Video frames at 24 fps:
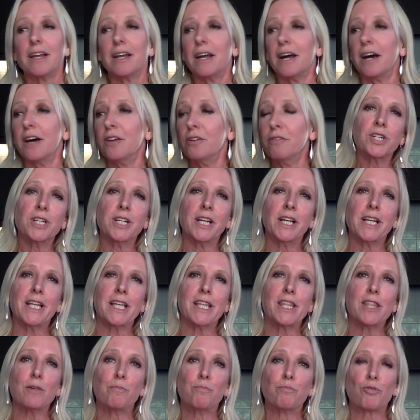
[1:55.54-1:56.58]
And
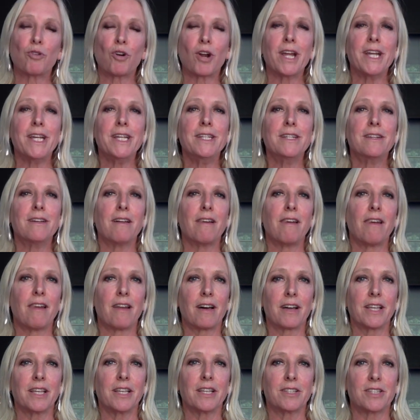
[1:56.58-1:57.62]
unfortunately, the brain
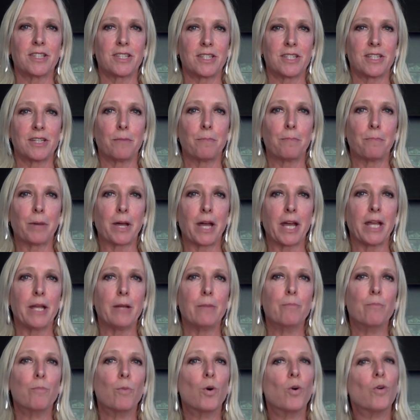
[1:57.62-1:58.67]
likes to
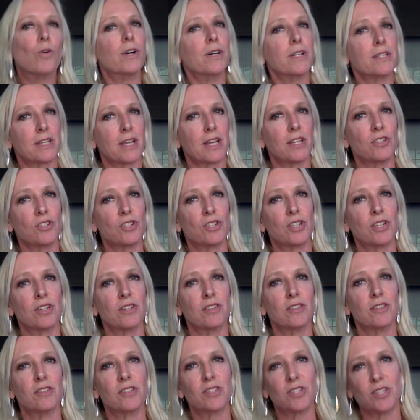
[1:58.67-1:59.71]
pay more
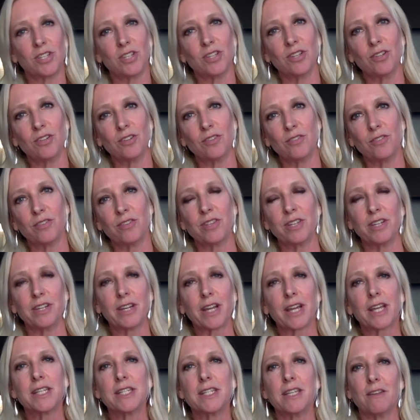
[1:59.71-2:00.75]
attention to
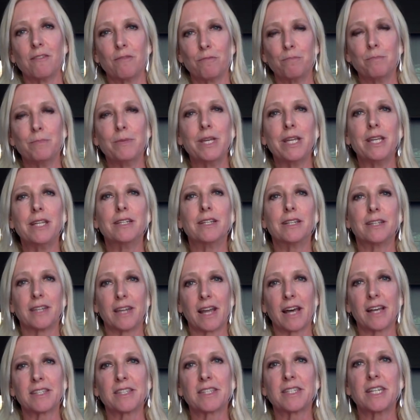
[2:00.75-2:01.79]
the negative,
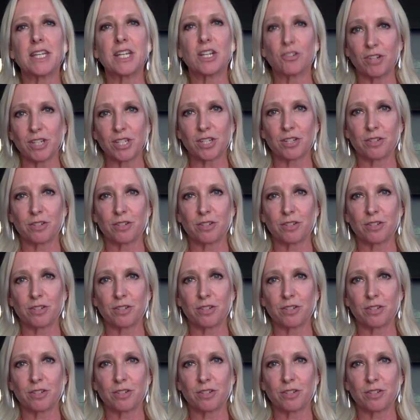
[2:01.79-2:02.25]
mean, nasty,